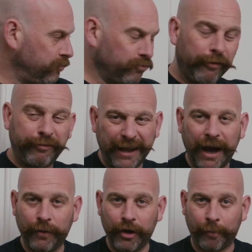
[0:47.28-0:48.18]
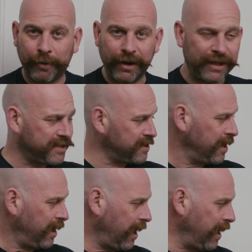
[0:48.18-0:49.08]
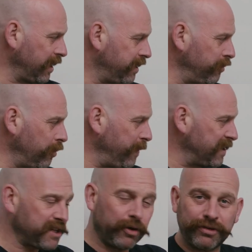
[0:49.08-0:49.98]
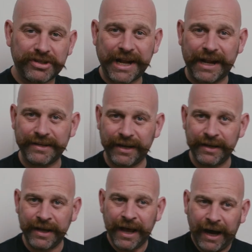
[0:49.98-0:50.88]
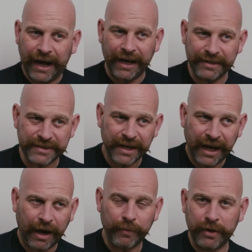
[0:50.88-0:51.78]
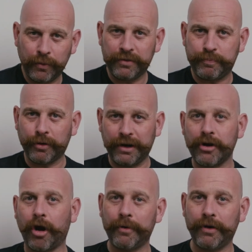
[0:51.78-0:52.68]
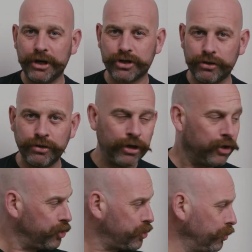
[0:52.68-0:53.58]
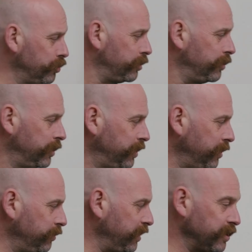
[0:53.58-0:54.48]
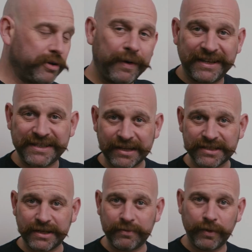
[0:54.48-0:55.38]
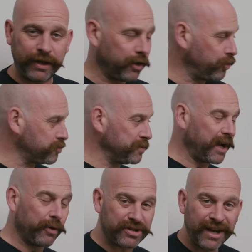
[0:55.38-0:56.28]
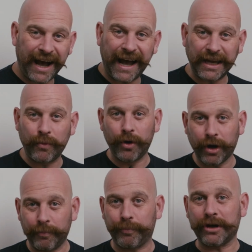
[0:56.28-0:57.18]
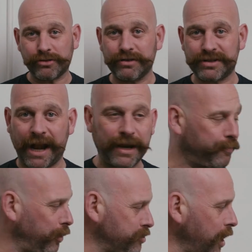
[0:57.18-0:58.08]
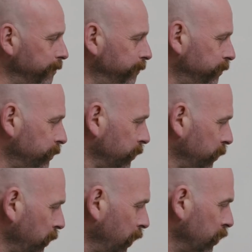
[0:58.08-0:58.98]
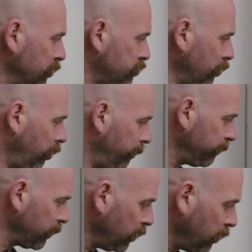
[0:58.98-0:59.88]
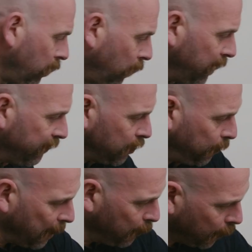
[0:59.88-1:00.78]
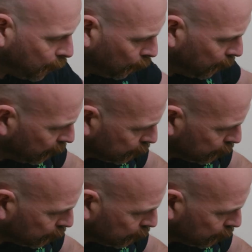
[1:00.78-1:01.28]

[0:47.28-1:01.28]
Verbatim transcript: roughly how it operates, give you a basic understanding and how you would put it into operation should you need to do any testing within the customer's house, i.e. working pressure and standing pressure. So, we have your pipe work going in